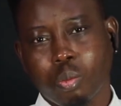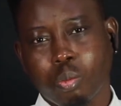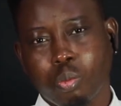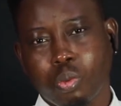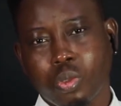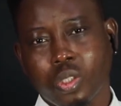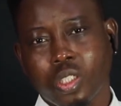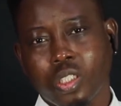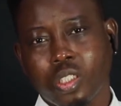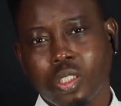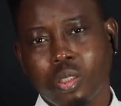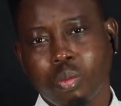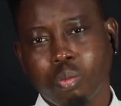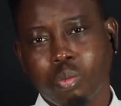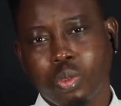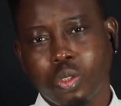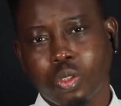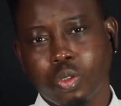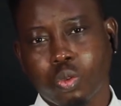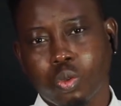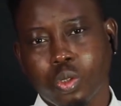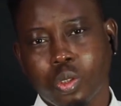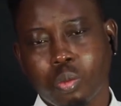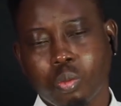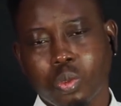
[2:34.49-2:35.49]
break in
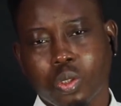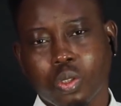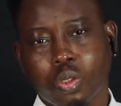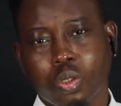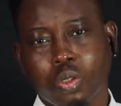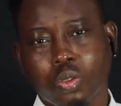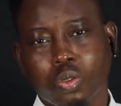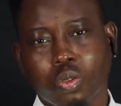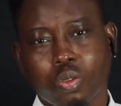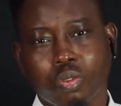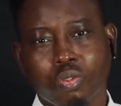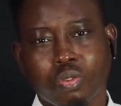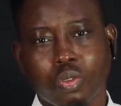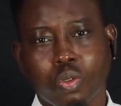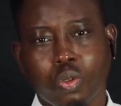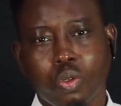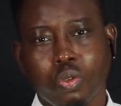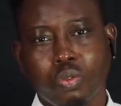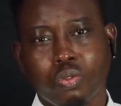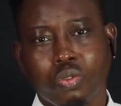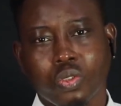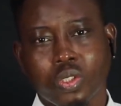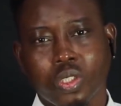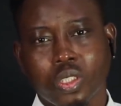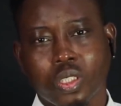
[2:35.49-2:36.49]
between because of
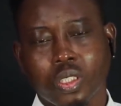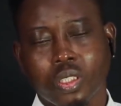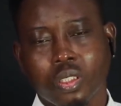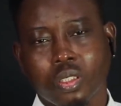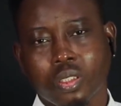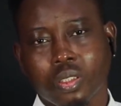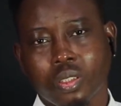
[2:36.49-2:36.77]
COVID,